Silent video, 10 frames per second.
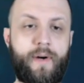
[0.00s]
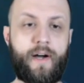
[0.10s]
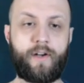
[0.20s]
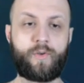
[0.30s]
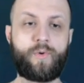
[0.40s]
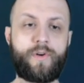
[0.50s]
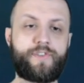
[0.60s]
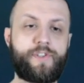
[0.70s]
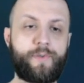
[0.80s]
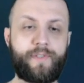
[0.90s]

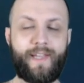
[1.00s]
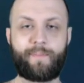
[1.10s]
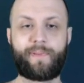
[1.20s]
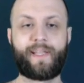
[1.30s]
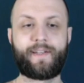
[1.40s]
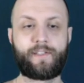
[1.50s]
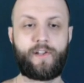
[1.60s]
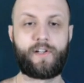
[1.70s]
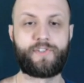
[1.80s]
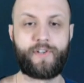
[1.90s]
Q2, they plan to
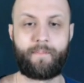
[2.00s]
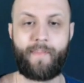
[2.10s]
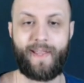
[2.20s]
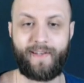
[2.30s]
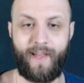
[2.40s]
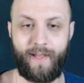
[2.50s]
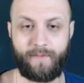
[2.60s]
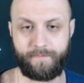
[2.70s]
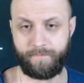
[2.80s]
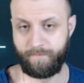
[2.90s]
launch their mainnet.